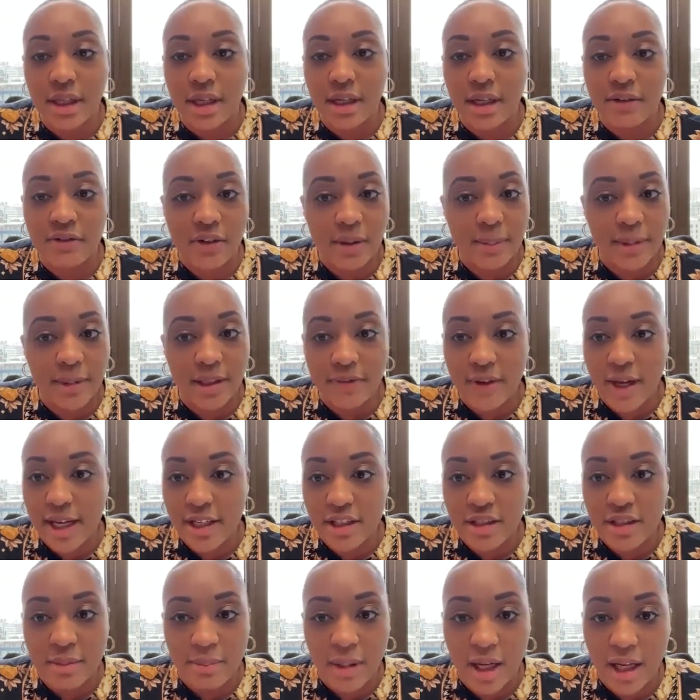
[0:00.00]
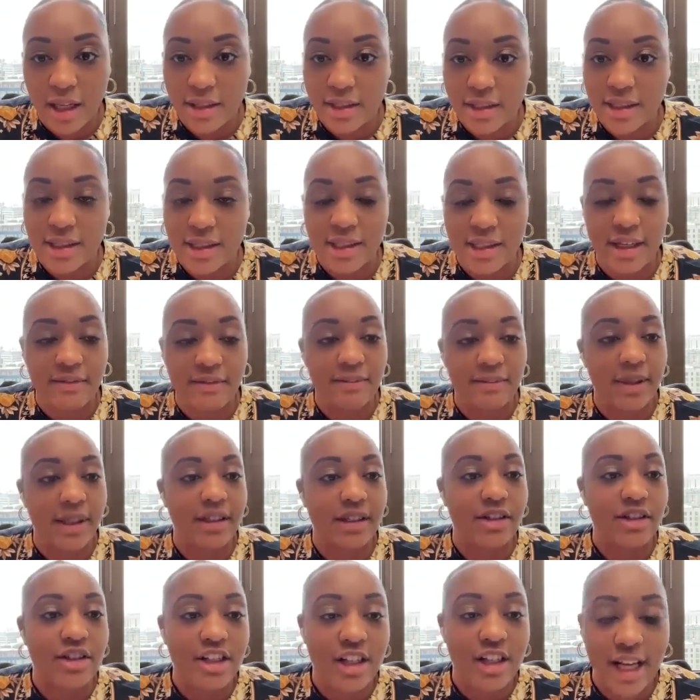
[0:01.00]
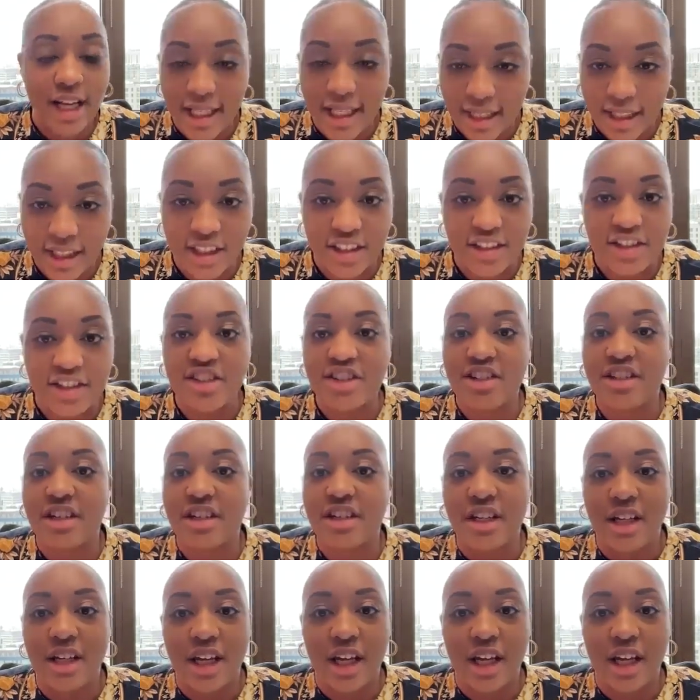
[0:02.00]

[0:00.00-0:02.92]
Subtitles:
affirmative action policies have been challenged